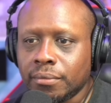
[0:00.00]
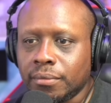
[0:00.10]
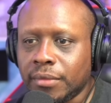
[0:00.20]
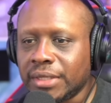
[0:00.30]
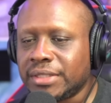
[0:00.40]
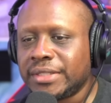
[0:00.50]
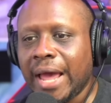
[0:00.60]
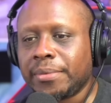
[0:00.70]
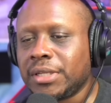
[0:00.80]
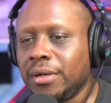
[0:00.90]
This is
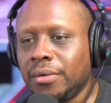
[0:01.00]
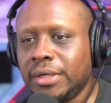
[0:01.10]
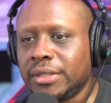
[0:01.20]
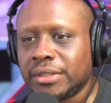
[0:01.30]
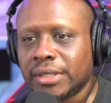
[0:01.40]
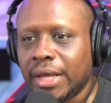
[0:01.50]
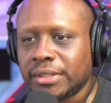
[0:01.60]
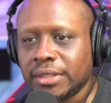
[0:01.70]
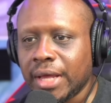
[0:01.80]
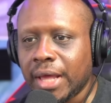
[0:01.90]
absolutely
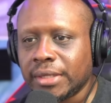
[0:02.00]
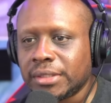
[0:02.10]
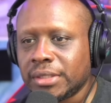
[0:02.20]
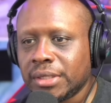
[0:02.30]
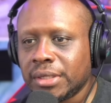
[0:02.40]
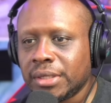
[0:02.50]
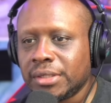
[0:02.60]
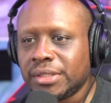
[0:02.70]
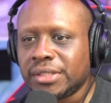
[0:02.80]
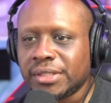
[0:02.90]
disgusting, guys.
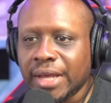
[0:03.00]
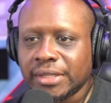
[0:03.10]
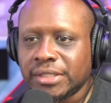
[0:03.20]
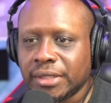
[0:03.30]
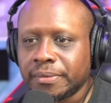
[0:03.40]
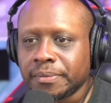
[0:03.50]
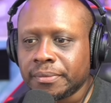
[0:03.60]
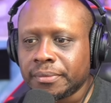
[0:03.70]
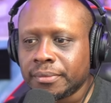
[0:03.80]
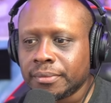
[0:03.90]
Disgusting.
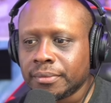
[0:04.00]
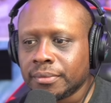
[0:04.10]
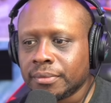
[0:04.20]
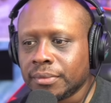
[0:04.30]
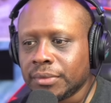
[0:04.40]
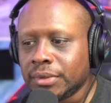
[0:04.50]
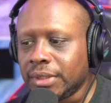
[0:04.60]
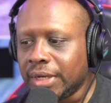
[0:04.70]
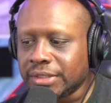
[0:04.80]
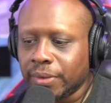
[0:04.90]

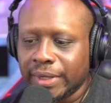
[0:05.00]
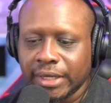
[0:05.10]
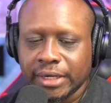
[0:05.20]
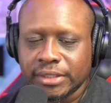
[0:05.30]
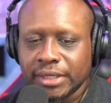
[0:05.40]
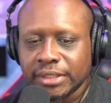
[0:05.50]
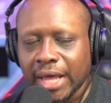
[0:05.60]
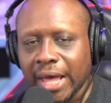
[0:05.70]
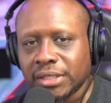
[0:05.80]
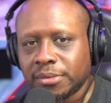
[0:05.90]
Let's go ahead and get into this,
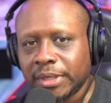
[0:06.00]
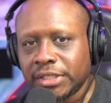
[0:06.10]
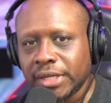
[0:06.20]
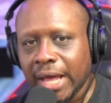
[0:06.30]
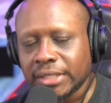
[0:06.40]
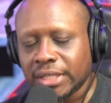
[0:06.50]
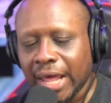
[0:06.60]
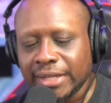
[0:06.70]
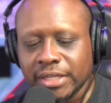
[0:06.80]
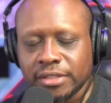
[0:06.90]
guys. Make sure you guys
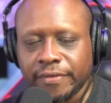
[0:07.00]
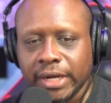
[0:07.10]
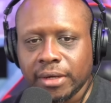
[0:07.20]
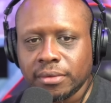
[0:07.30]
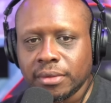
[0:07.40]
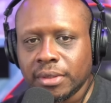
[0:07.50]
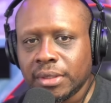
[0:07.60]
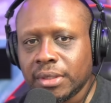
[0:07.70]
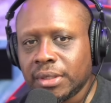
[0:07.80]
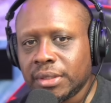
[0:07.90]
like this video.
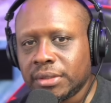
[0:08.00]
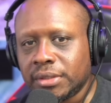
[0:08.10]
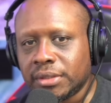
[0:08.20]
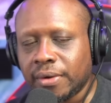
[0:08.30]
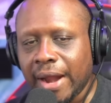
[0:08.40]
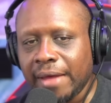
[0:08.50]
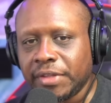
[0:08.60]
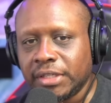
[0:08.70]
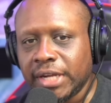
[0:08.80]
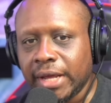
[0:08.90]
Subscribe to
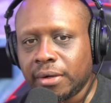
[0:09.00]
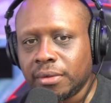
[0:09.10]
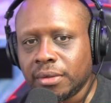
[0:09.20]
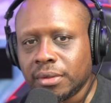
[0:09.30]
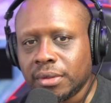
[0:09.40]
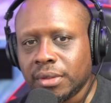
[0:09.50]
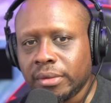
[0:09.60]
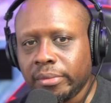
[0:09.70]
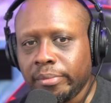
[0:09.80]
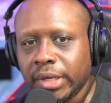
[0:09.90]
the channel.
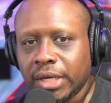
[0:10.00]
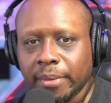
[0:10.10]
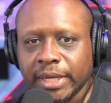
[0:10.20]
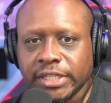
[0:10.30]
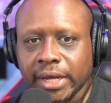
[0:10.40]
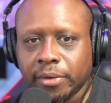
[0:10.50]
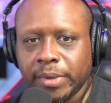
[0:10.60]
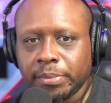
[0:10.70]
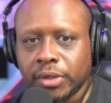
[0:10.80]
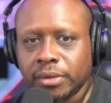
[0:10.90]
Become a channel
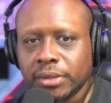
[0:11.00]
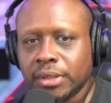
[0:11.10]
member.